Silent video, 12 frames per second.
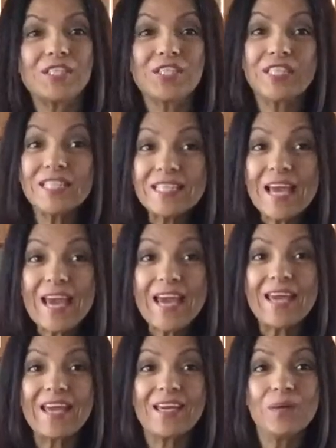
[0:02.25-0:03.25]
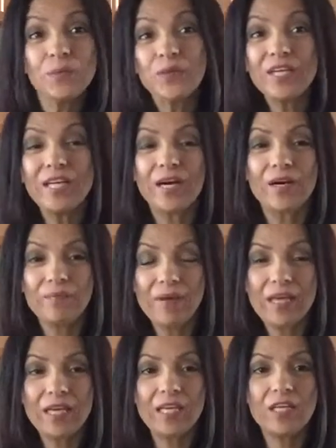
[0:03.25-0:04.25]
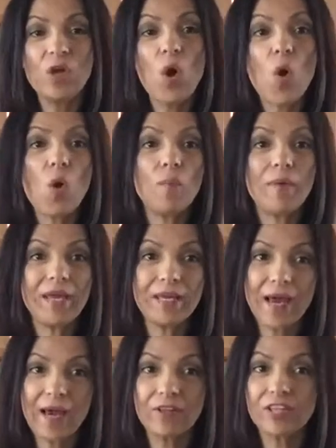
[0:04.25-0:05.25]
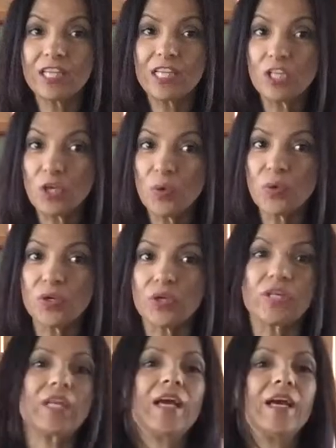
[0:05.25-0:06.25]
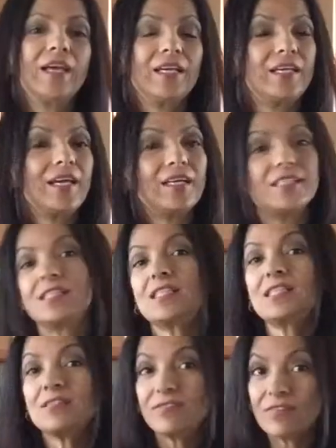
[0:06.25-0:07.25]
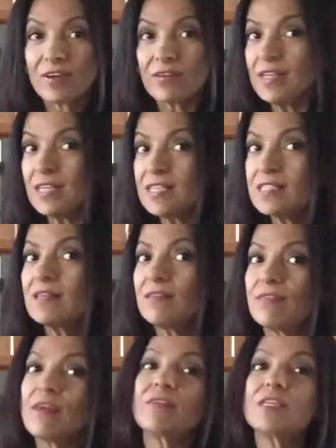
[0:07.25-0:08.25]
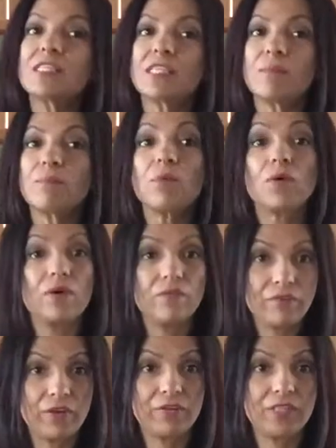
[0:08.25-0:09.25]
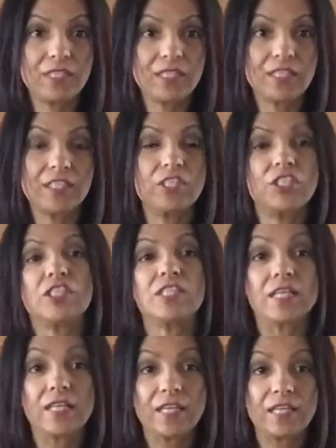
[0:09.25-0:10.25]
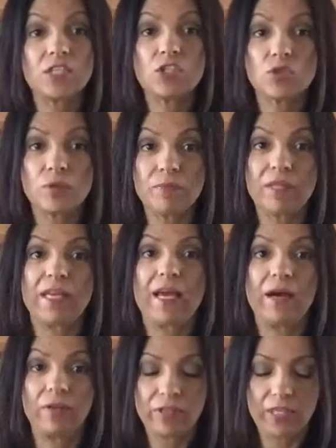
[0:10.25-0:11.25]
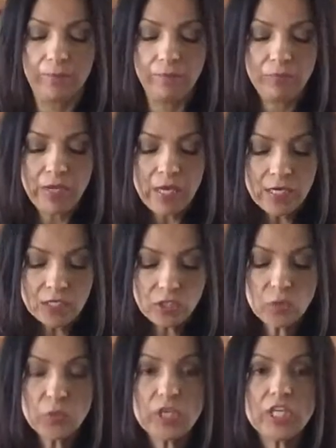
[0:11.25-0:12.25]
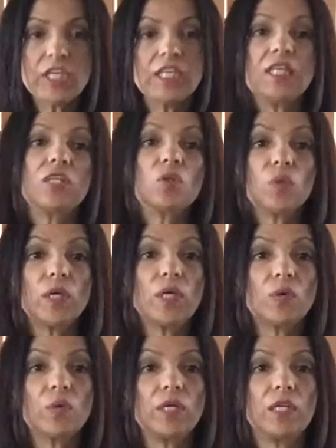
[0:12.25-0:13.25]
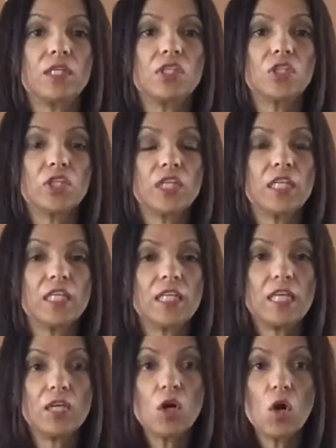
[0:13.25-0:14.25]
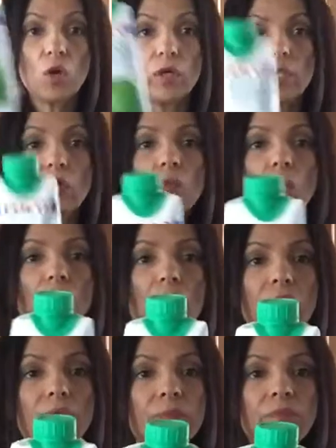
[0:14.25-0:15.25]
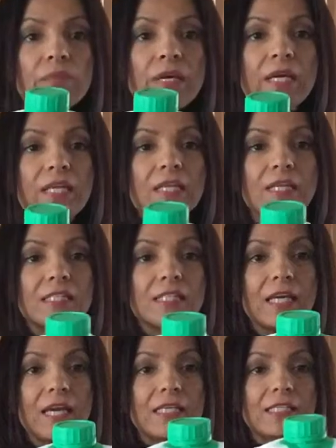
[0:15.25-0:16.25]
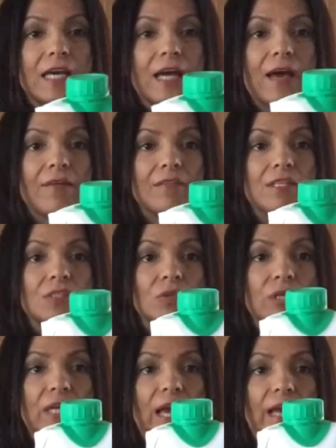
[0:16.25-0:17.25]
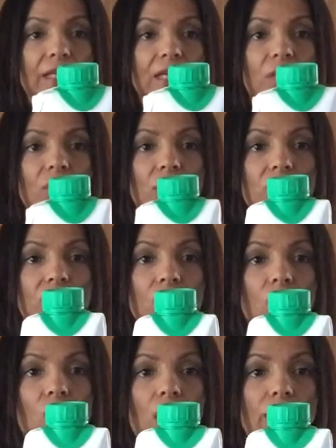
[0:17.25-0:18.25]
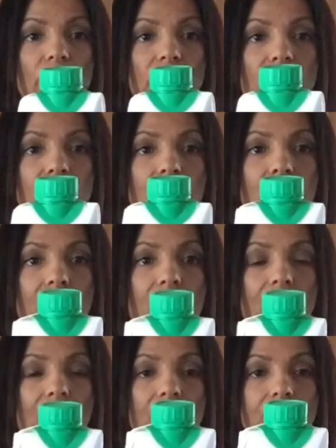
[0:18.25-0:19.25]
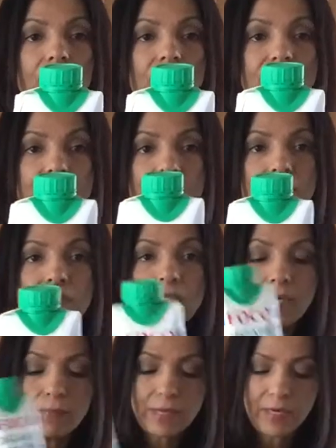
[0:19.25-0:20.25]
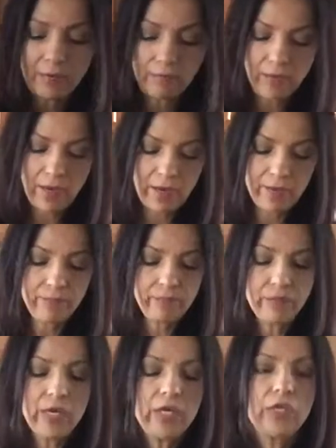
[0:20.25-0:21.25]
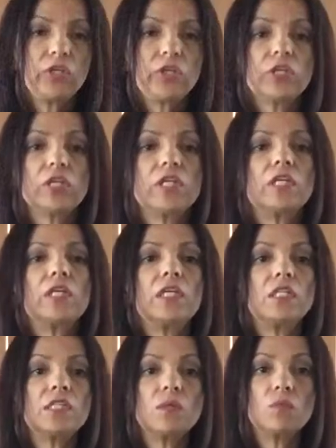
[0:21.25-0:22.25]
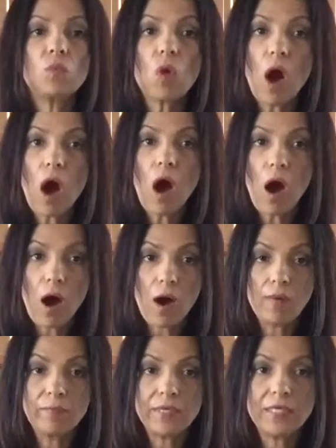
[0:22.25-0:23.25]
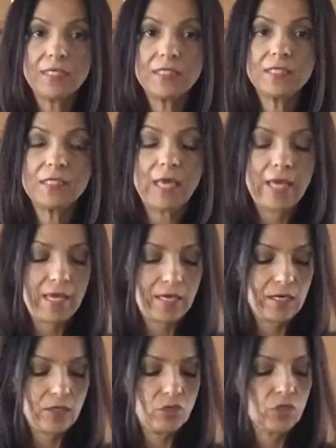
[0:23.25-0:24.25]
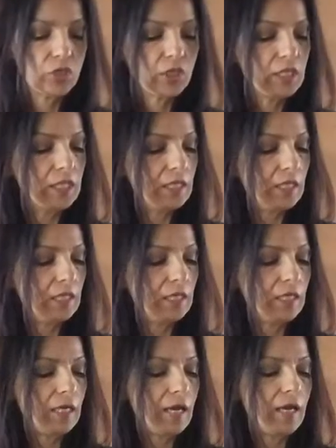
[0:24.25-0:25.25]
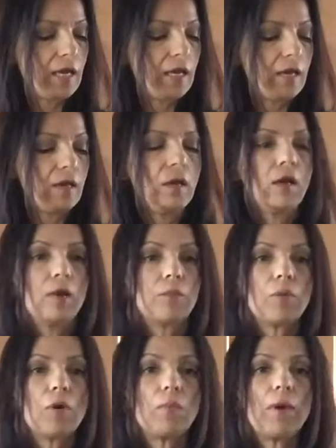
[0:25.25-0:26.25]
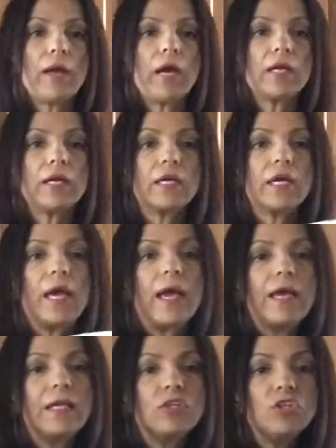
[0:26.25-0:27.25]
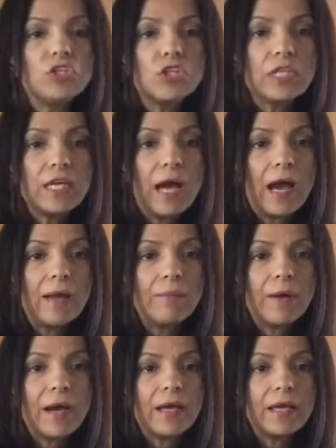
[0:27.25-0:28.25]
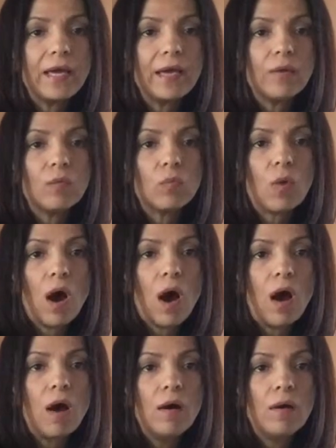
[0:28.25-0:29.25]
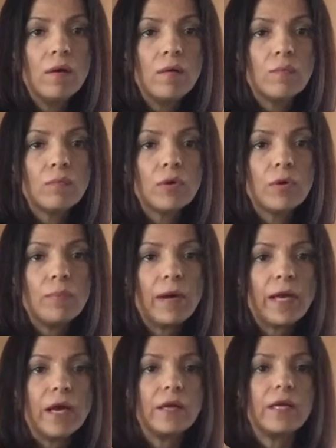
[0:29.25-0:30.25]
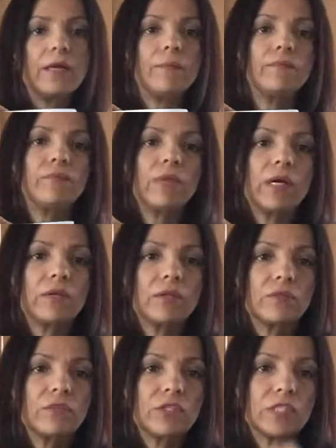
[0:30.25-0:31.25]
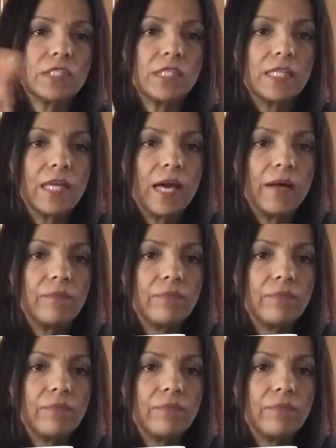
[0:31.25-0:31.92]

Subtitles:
Today we are making homemade healthy yogurt. Yes, it's very easy, very simple, and very delicious and extremely healthy. So we're going to need three ingredients. You're going to need coconut water. In this case, I have this organic coconut water from Sam's Club that I buy. You're going to need some raw almonds, and you're going to need a probiotic. And usually I buy a raw probiotic. I don't know if you can see that.